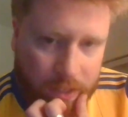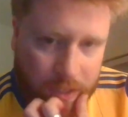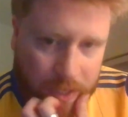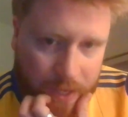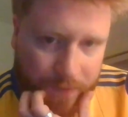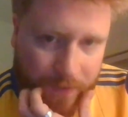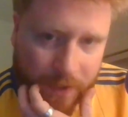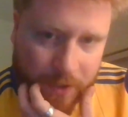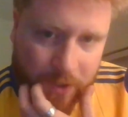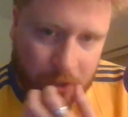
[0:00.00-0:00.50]

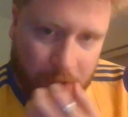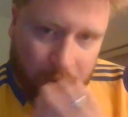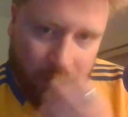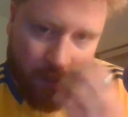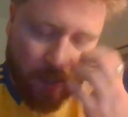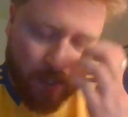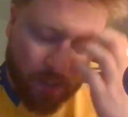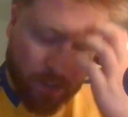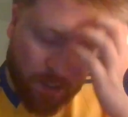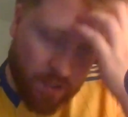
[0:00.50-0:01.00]
giving
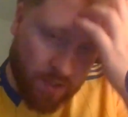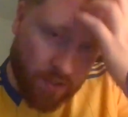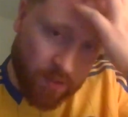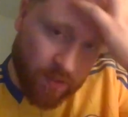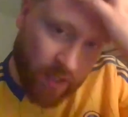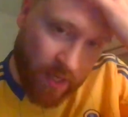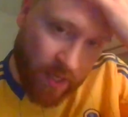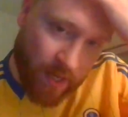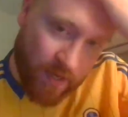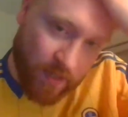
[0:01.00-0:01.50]
scrutiny to the
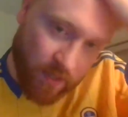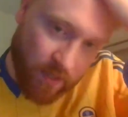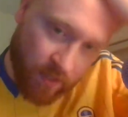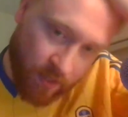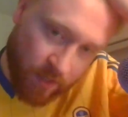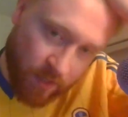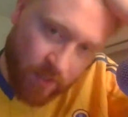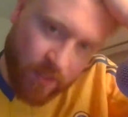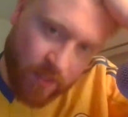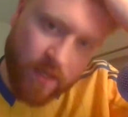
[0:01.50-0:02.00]
underlying
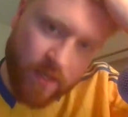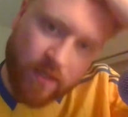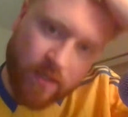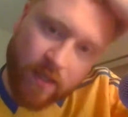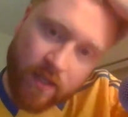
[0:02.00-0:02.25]
statistics